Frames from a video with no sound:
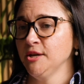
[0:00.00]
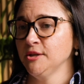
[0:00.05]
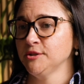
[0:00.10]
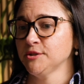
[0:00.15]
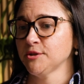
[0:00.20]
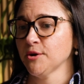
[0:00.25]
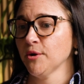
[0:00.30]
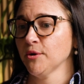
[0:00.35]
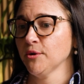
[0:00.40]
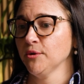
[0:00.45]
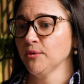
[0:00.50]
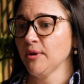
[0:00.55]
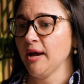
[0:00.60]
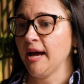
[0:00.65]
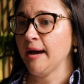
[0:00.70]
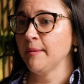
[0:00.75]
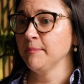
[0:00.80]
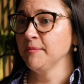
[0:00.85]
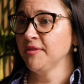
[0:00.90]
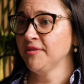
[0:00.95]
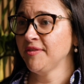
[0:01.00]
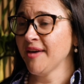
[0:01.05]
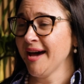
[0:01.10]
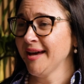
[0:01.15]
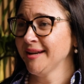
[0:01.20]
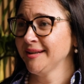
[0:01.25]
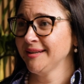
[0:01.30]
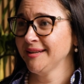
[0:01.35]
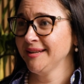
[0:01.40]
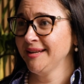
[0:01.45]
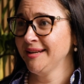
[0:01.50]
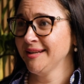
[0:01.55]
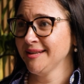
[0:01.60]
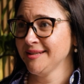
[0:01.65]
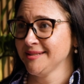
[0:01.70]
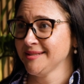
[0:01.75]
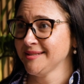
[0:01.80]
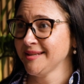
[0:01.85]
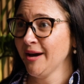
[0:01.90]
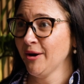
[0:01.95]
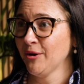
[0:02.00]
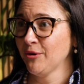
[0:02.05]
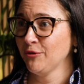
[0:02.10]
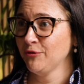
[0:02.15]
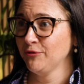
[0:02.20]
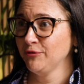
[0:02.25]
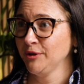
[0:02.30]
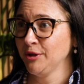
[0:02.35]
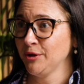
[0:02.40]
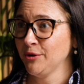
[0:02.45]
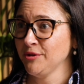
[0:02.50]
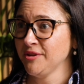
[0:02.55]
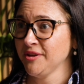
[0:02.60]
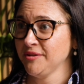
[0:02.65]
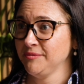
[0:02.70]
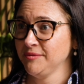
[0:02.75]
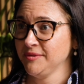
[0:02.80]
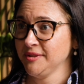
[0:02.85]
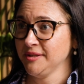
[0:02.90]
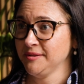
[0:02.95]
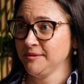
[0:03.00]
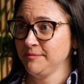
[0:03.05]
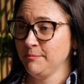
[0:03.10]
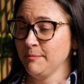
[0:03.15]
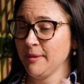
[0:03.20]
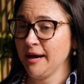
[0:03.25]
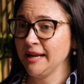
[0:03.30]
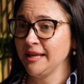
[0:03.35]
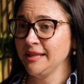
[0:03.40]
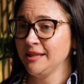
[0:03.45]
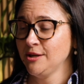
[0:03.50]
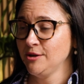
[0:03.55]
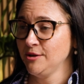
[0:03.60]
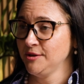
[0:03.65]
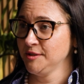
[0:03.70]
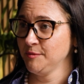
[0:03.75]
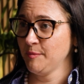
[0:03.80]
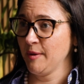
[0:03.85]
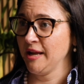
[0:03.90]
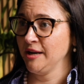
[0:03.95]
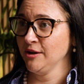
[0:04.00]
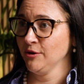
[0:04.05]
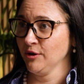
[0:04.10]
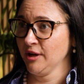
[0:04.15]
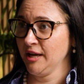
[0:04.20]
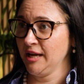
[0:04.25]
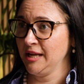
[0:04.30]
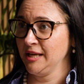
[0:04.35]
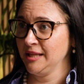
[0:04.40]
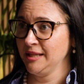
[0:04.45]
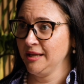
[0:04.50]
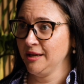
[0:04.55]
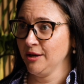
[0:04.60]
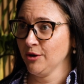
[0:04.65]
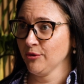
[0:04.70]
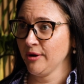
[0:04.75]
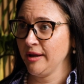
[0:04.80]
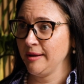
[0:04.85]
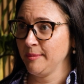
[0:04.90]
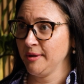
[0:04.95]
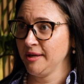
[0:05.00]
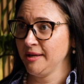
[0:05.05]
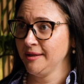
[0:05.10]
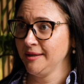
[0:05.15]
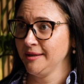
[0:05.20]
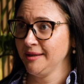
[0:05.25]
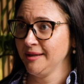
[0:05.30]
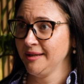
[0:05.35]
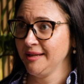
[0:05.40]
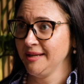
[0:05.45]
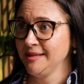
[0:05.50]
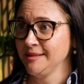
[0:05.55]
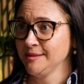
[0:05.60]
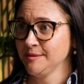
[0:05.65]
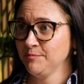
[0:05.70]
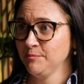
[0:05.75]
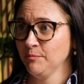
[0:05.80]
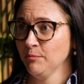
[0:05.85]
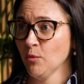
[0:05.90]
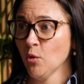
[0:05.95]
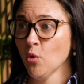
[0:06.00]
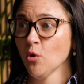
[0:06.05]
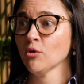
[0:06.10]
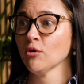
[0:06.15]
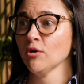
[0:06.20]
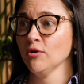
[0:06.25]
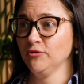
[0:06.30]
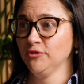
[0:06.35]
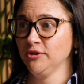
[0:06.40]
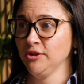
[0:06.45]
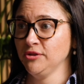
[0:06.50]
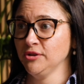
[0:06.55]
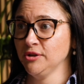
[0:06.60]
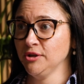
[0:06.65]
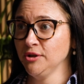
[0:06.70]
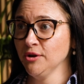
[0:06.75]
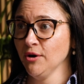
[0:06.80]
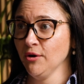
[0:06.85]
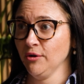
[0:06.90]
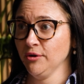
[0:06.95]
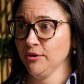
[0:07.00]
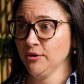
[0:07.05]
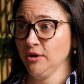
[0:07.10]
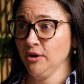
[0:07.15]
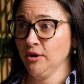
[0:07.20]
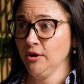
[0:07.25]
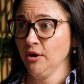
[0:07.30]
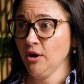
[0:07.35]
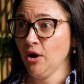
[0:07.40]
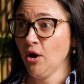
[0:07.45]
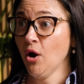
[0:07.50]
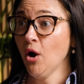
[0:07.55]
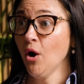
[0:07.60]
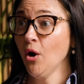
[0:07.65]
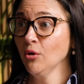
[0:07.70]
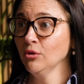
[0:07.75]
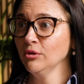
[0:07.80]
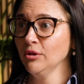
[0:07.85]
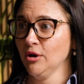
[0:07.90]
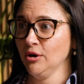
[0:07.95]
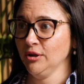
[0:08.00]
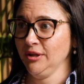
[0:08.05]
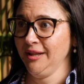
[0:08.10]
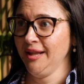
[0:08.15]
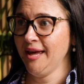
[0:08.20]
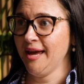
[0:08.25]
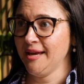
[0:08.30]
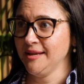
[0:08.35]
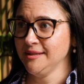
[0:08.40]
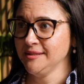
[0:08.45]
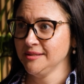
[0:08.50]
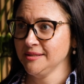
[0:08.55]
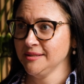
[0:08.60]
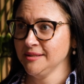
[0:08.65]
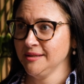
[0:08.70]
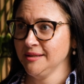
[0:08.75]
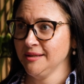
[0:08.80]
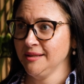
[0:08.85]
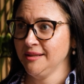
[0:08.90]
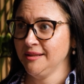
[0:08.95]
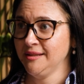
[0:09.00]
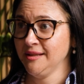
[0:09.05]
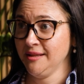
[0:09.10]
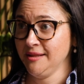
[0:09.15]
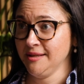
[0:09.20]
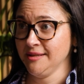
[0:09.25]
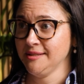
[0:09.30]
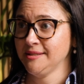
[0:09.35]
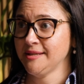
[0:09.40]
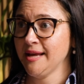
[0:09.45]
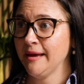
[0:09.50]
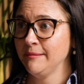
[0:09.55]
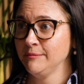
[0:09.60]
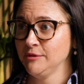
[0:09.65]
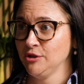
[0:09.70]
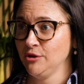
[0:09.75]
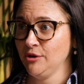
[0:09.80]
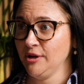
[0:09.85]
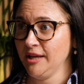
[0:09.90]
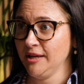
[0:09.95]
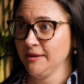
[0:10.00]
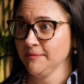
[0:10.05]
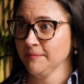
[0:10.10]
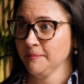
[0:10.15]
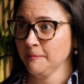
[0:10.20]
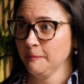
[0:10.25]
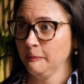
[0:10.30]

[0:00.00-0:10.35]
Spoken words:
So that in itself, the money that you spend on getting the agreement is more often than not a whole lot less than the stamp duty.